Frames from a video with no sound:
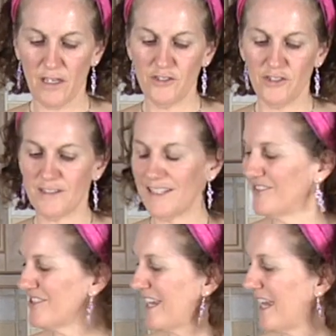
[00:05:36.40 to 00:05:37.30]
Just
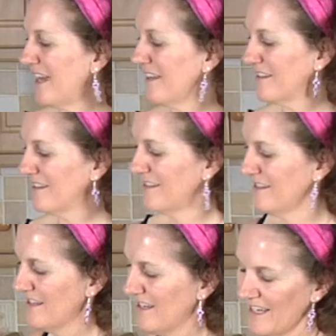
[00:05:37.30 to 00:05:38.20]
gives it
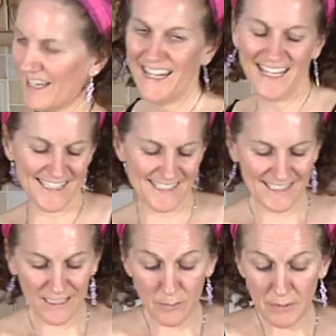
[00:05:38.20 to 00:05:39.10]
a nice
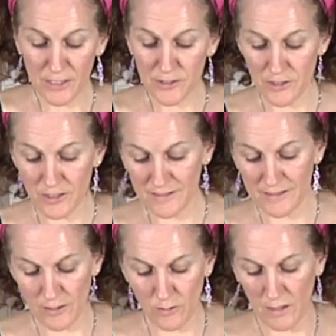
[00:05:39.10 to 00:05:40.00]
little bit of je ne
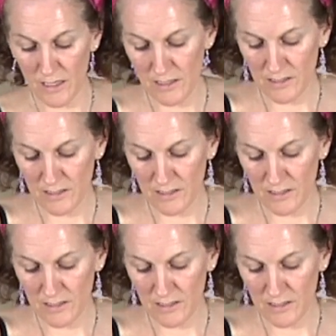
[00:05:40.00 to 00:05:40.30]
sais quoi